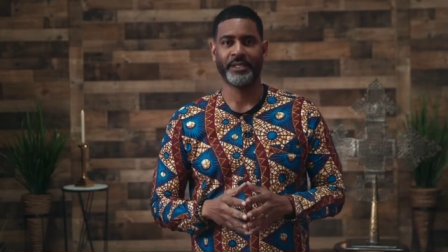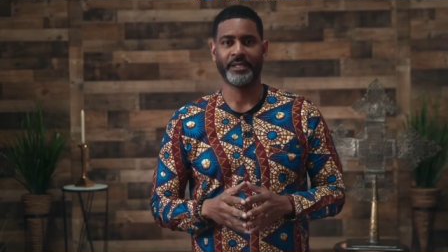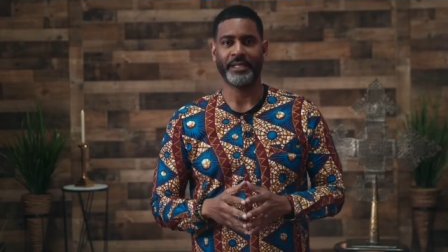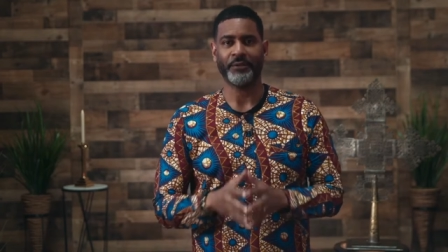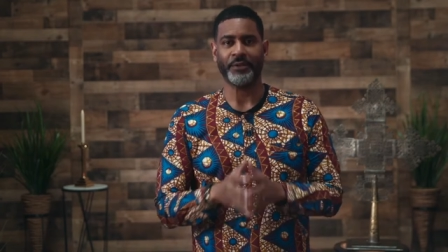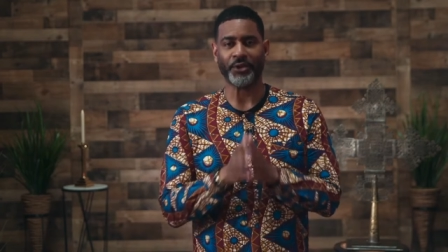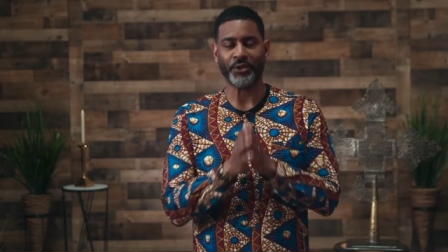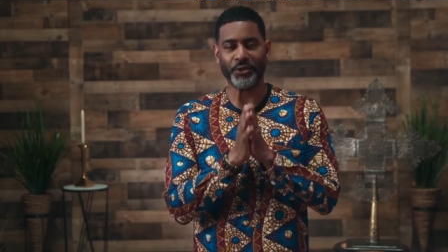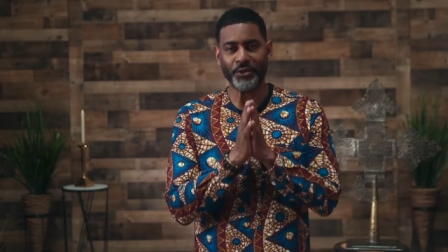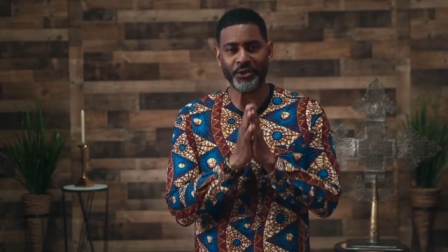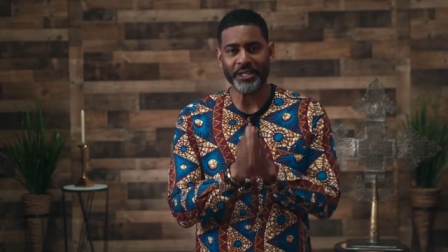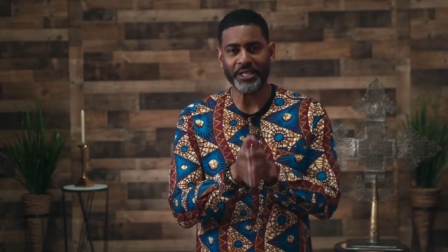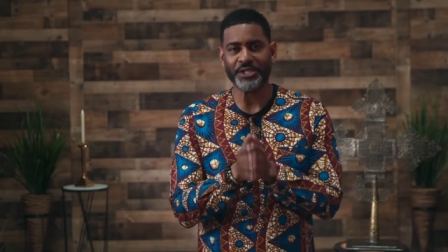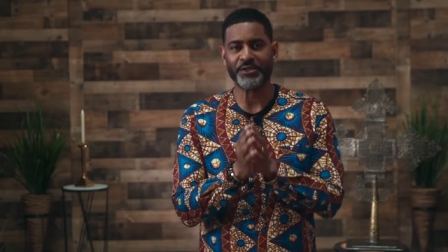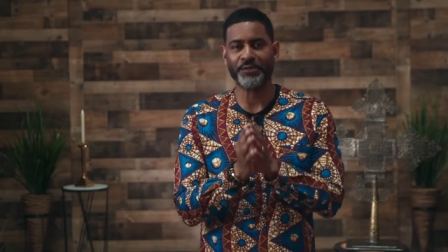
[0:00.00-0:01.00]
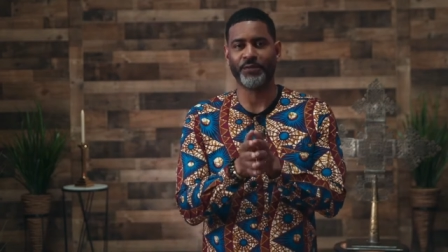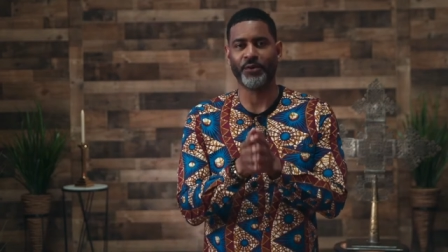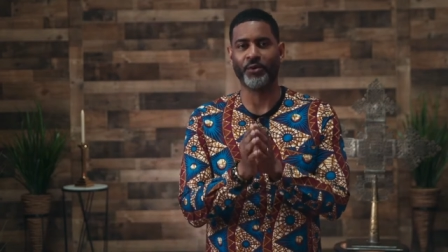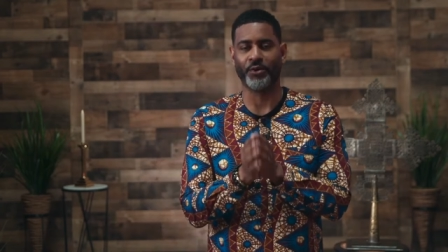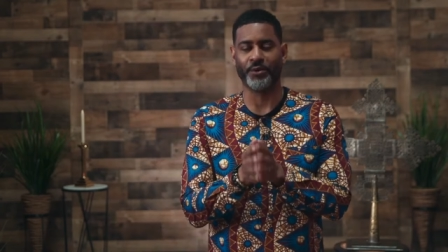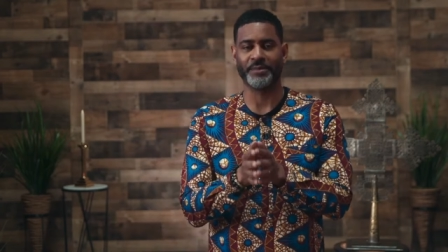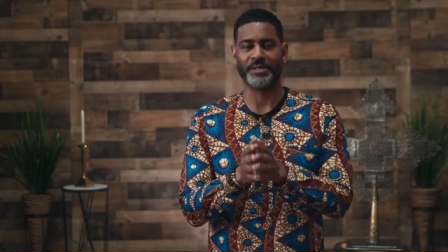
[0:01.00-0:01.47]
Now, in the earliest
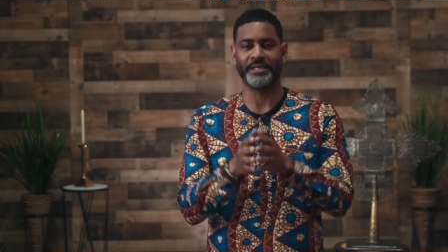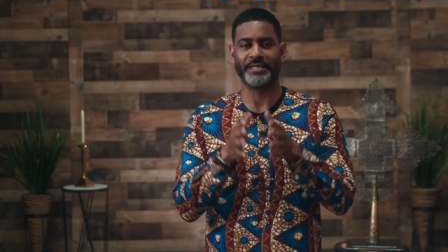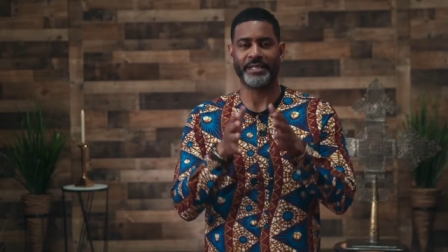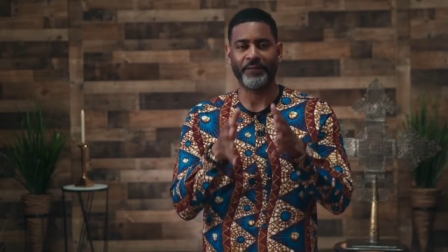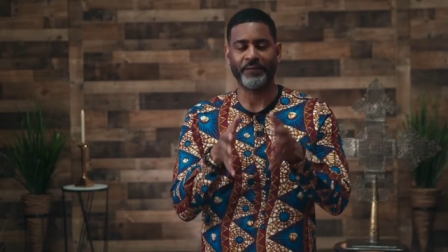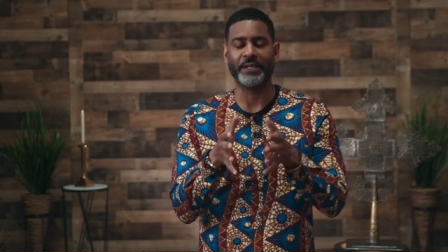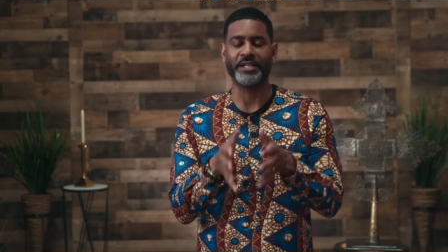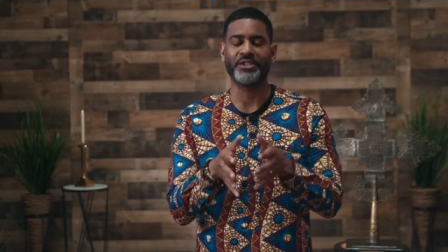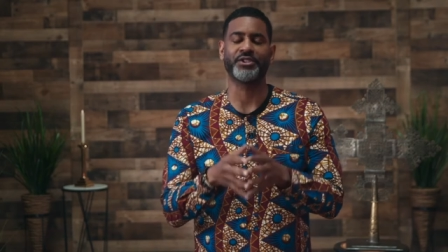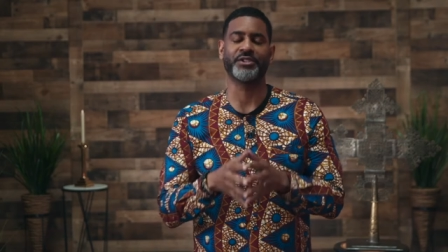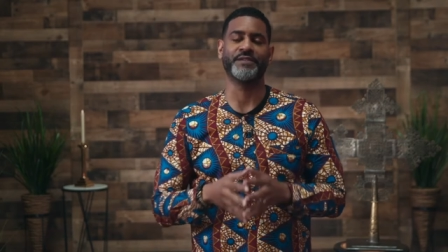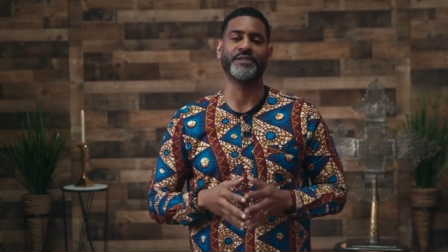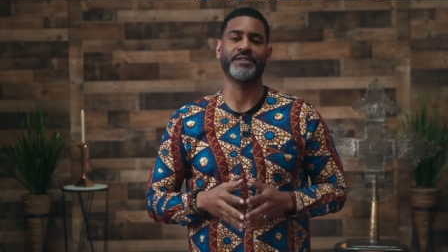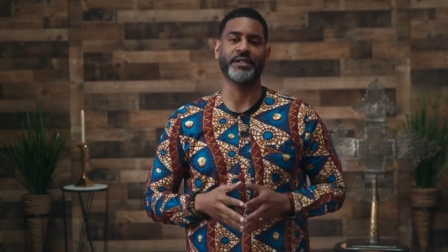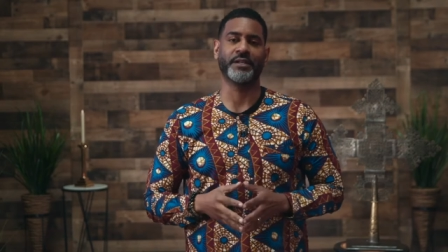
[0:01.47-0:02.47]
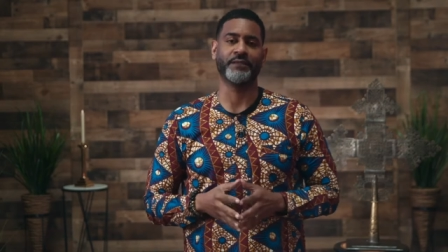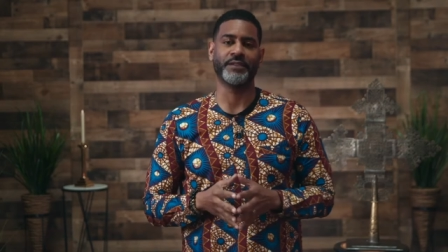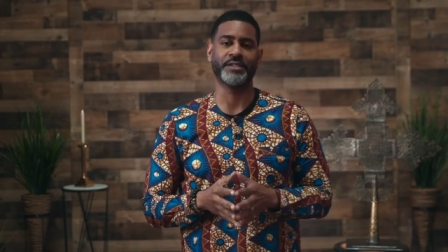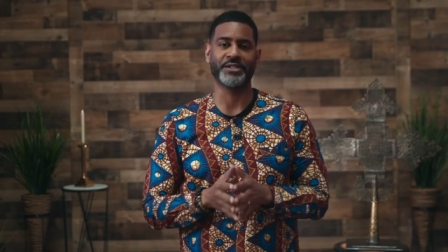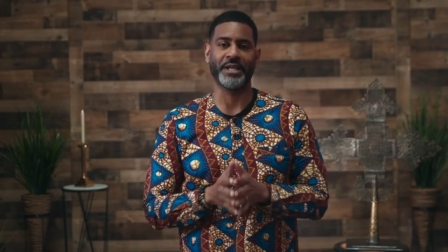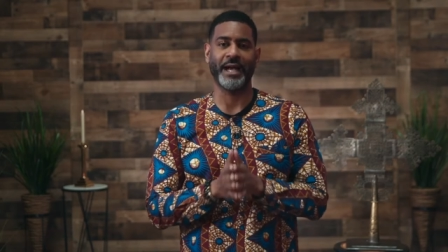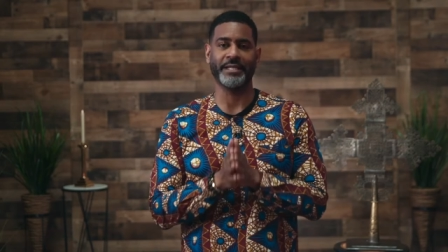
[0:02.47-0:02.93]
forms and definitions of
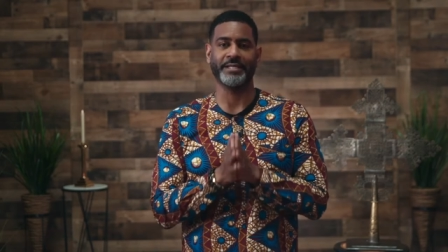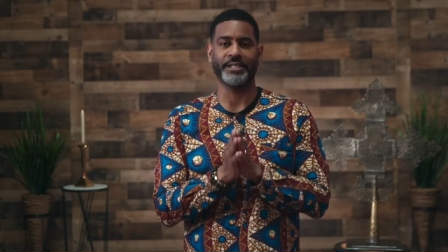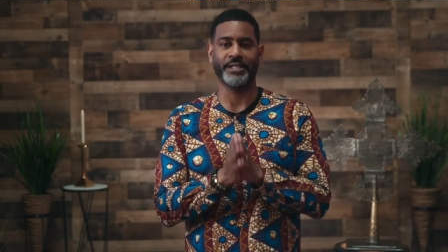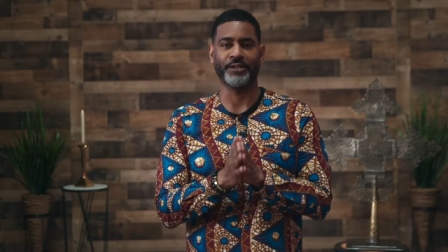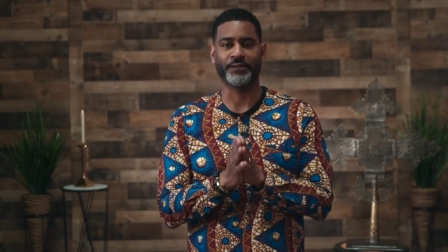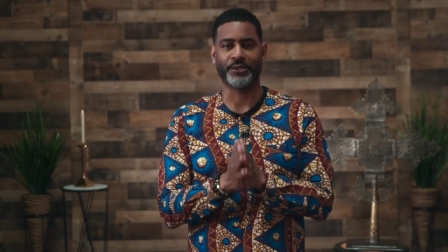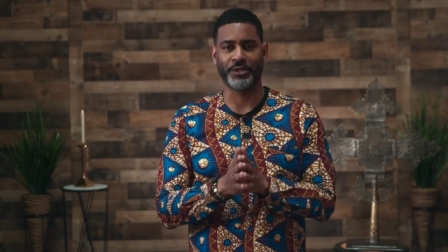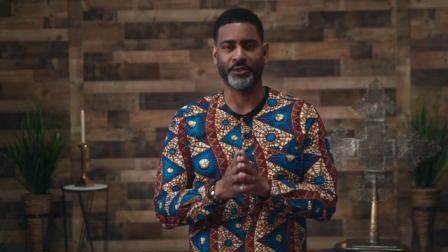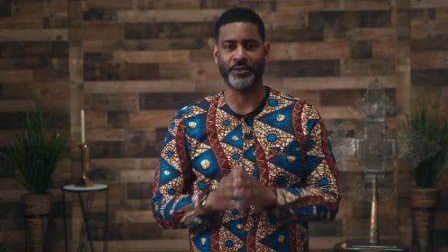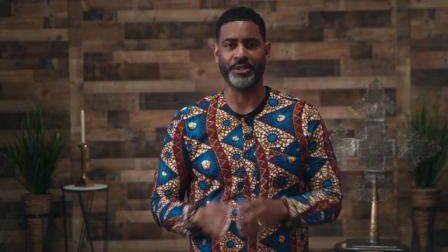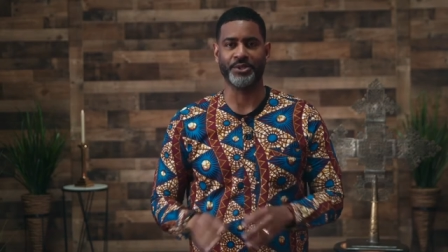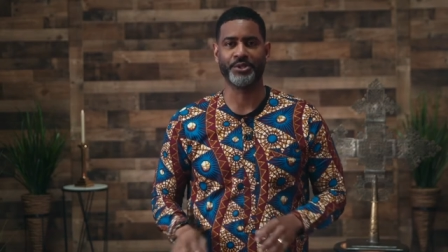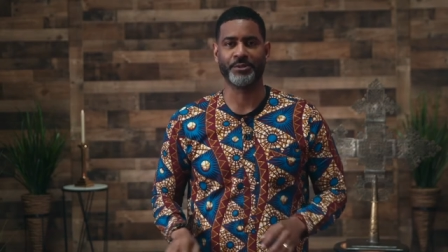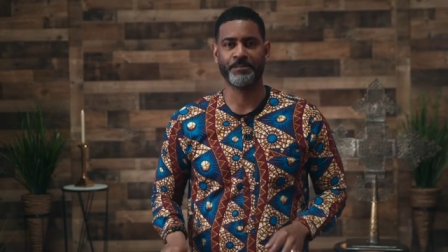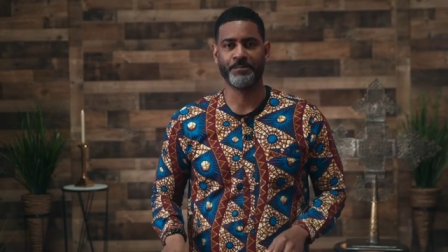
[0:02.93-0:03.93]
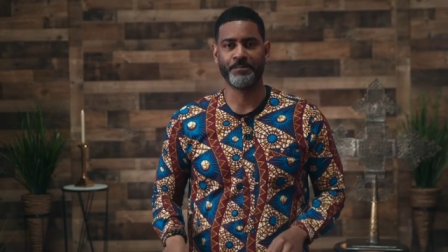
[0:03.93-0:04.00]
this idea of courage,